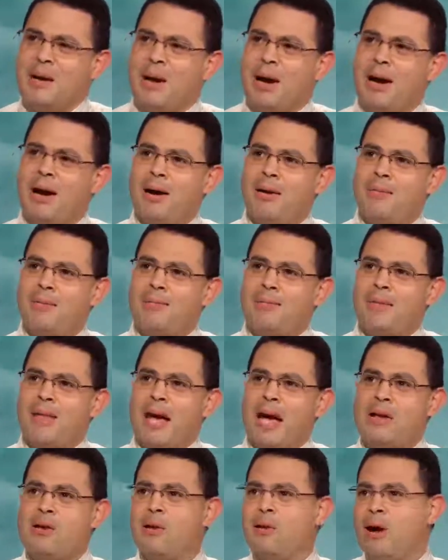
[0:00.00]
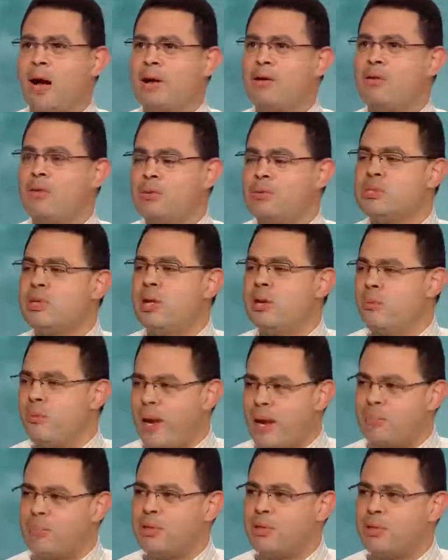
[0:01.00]
I know there was all
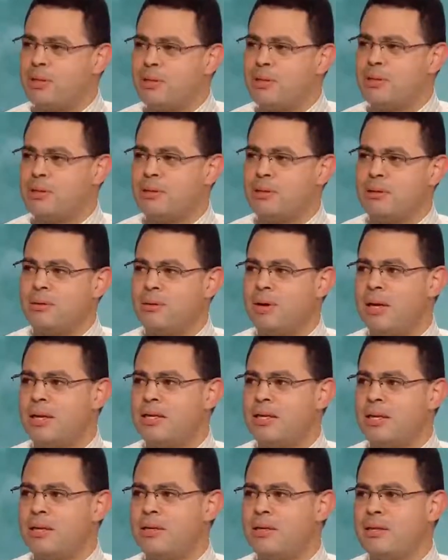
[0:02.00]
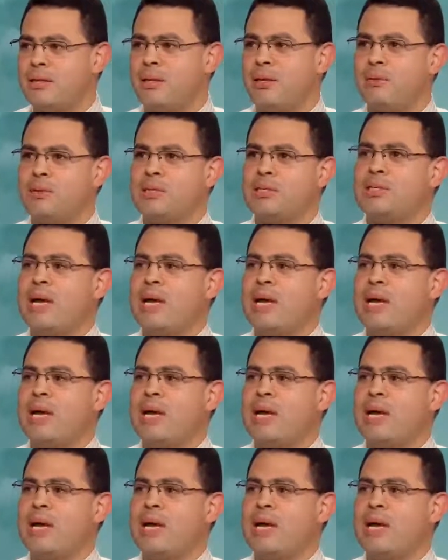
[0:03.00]
rambling, right, that there was